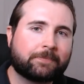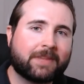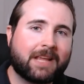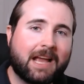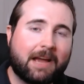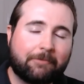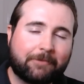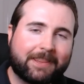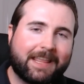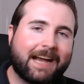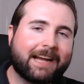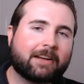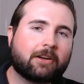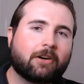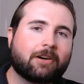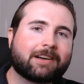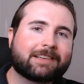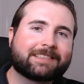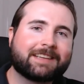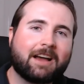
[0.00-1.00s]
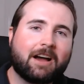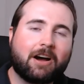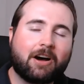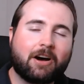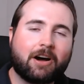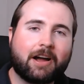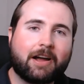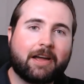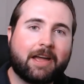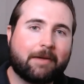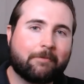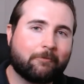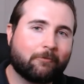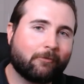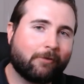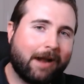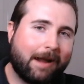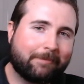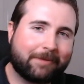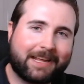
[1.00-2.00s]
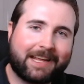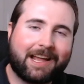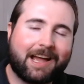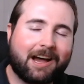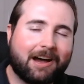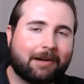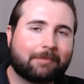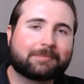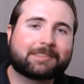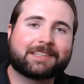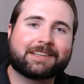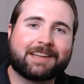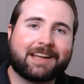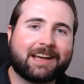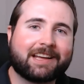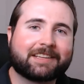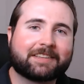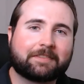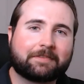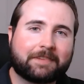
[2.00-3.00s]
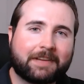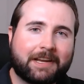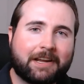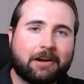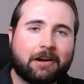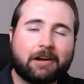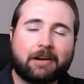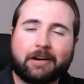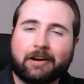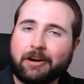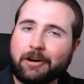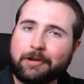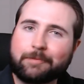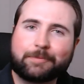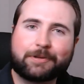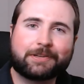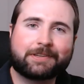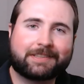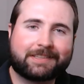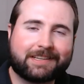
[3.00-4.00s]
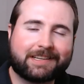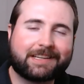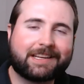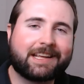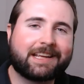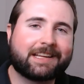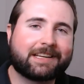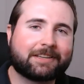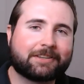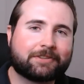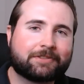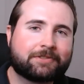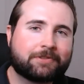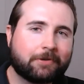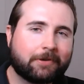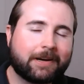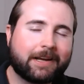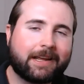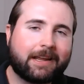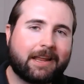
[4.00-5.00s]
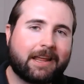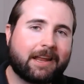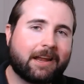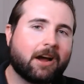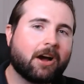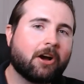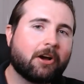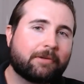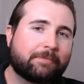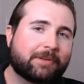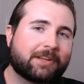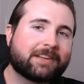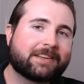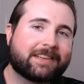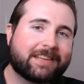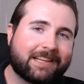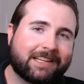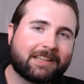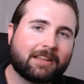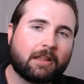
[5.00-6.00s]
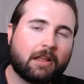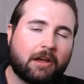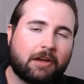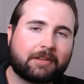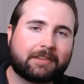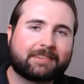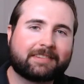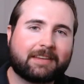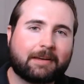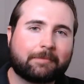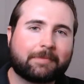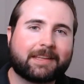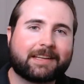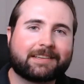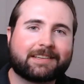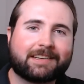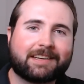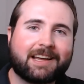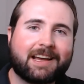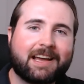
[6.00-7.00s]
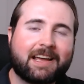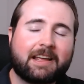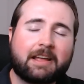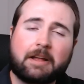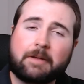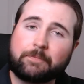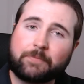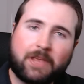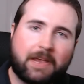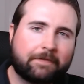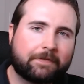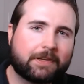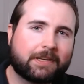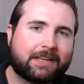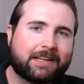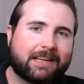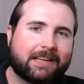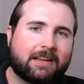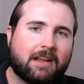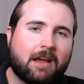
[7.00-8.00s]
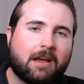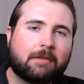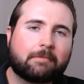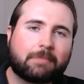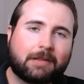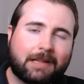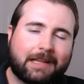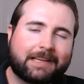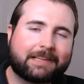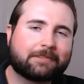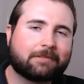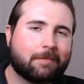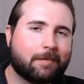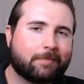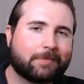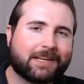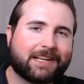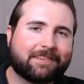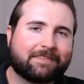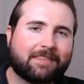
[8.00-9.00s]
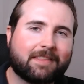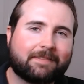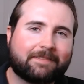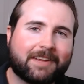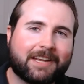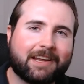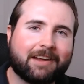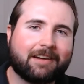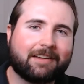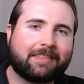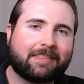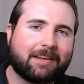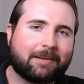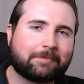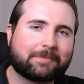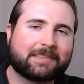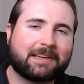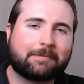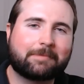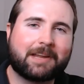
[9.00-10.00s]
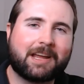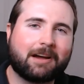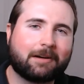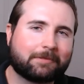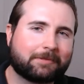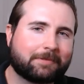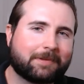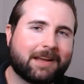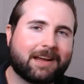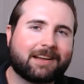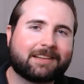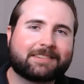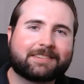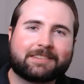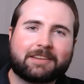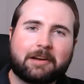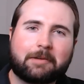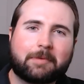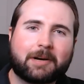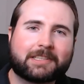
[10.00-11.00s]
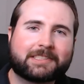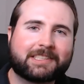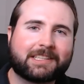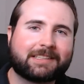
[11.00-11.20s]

And with that, guys, I am wrapping up today's video. I hope you did enjoy it, and I hope you did learn something today. If you did, please remember to give the video a thumbs up. It helps me out so much.